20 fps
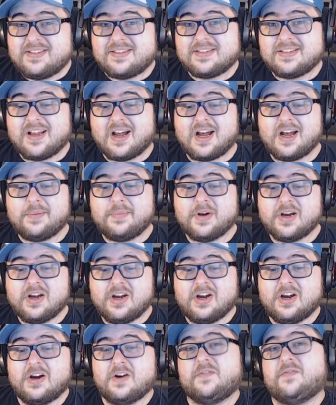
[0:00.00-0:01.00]
sub
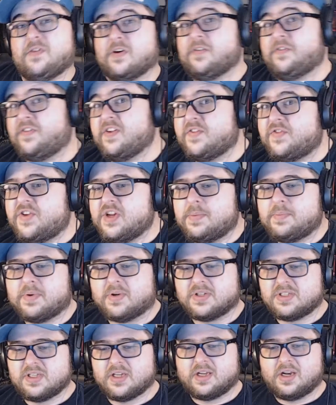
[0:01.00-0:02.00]
for
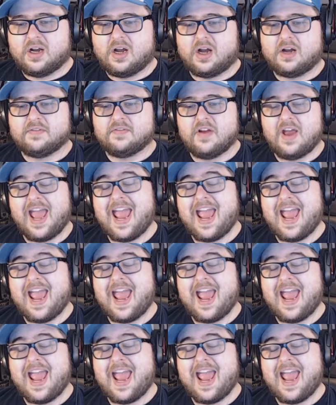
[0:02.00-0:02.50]
50% off.